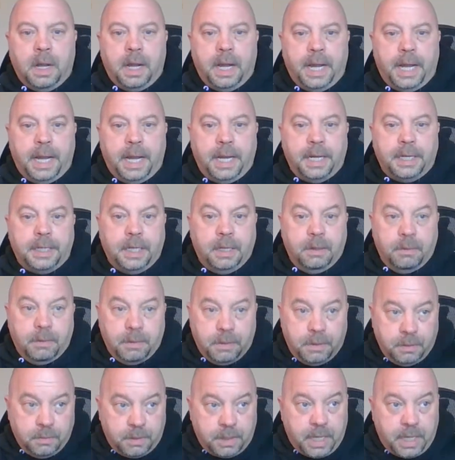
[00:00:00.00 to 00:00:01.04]
And you
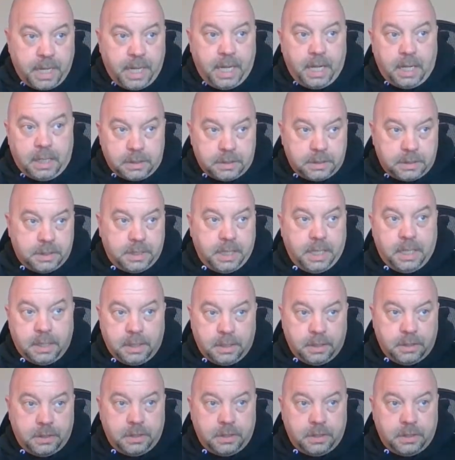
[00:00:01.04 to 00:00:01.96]
would do counts down the